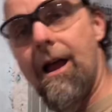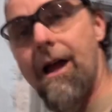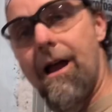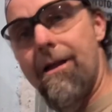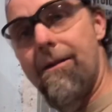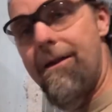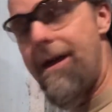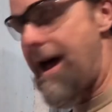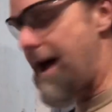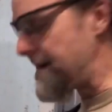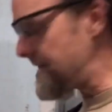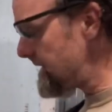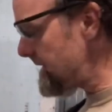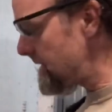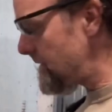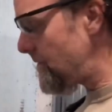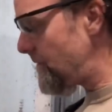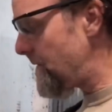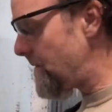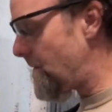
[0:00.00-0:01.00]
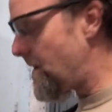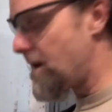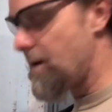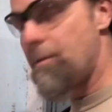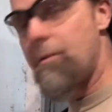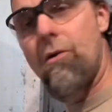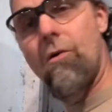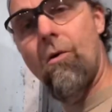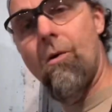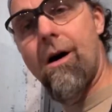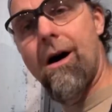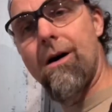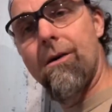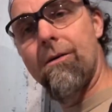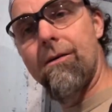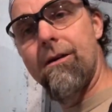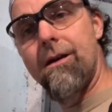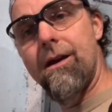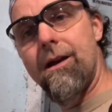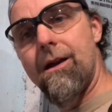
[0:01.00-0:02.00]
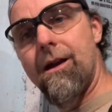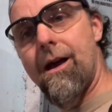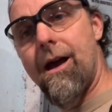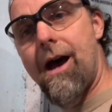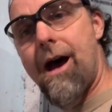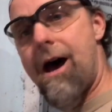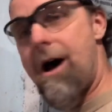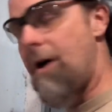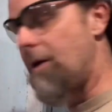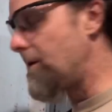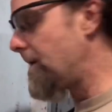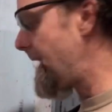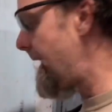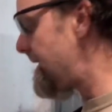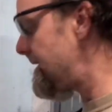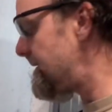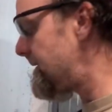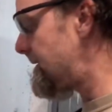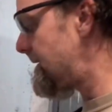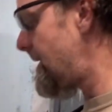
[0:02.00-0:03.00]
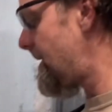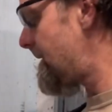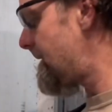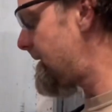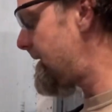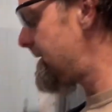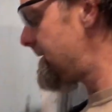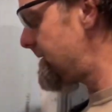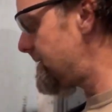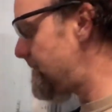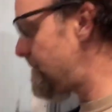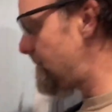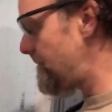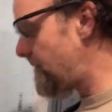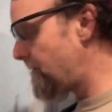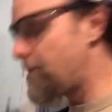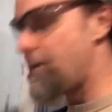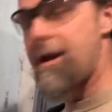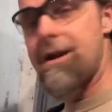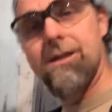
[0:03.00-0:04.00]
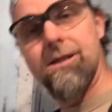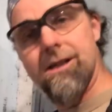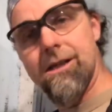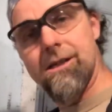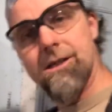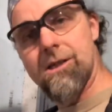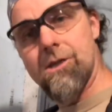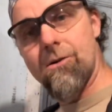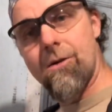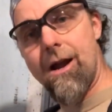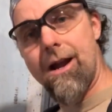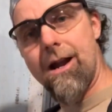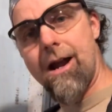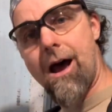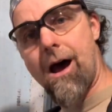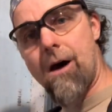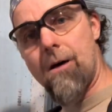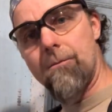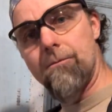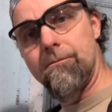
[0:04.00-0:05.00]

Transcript: Next, we want to pull out the outlet and turn it facing straight out.